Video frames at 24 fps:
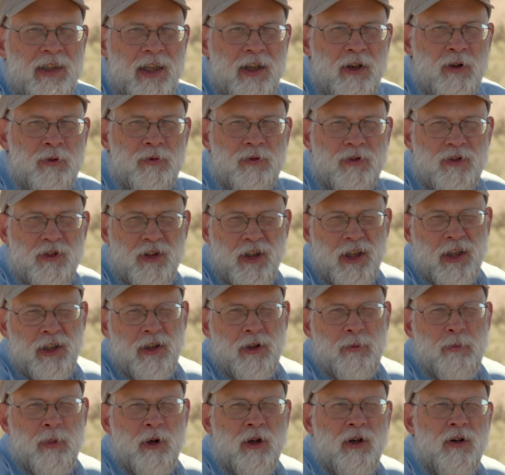They don't dig
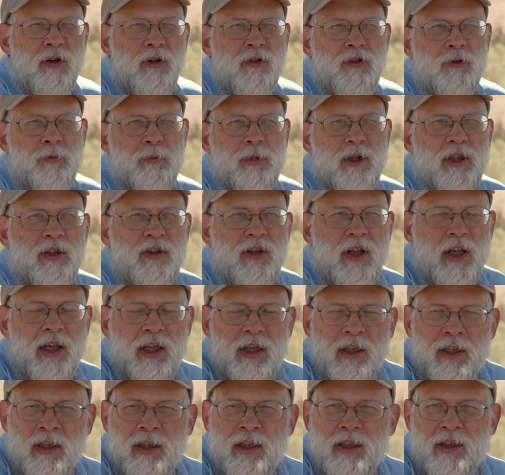the burrows, but
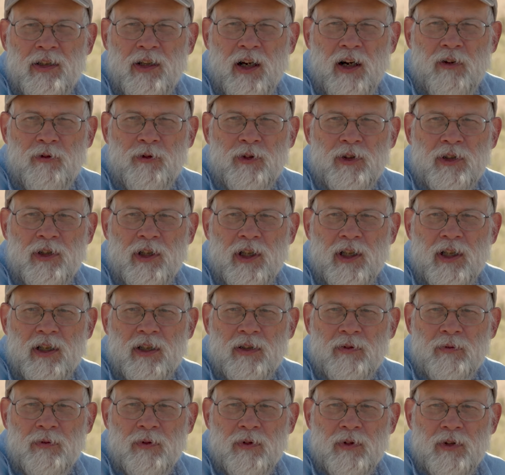they often